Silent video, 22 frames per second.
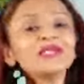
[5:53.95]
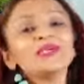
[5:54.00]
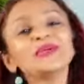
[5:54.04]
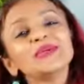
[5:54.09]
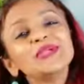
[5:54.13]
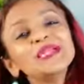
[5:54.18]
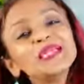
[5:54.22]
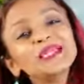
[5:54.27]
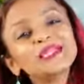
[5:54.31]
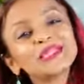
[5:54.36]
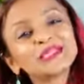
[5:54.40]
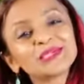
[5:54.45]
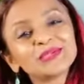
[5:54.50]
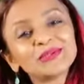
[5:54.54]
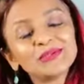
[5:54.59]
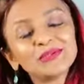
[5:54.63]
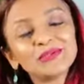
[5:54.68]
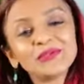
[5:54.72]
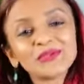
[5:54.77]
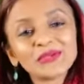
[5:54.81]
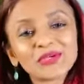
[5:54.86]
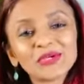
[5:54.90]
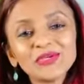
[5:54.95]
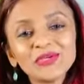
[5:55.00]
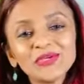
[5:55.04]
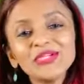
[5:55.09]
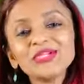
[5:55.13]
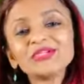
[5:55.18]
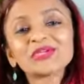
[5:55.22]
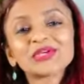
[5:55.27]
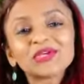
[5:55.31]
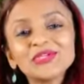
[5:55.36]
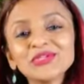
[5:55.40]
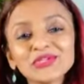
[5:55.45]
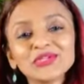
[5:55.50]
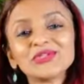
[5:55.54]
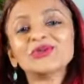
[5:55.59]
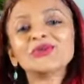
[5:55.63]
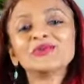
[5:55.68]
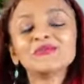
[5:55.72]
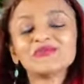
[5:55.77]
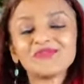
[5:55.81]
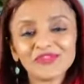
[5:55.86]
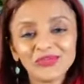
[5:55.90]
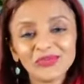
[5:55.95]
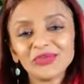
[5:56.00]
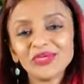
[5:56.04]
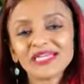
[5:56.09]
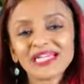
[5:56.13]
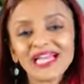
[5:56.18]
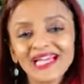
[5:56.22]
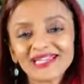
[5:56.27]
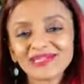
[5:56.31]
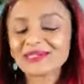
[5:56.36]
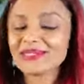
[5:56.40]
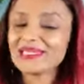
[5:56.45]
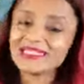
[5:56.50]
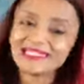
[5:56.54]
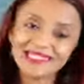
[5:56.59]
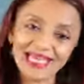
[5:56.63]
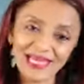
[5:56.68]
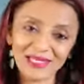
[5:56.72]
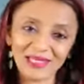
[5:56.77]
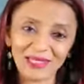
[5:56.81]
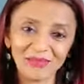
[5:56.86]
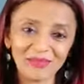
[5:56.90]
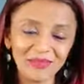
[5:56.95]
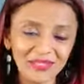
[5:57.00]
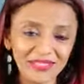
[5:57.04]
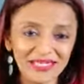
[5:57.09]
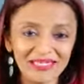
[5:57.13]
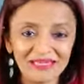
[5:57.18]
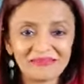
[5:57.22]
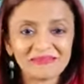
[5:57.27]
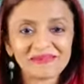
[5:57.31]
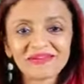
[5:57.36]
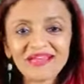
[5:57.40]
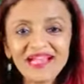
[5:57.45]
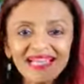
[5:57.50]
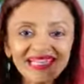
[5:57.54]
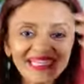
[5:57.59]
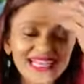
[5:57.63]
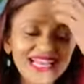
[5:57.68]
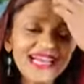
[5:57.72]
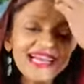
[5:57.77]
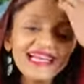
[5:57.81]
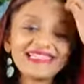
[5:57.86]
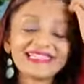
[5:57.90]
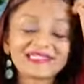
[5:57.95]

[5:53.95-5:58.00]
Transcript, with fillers: you need to you need to consume fewer calories than you're burning, right?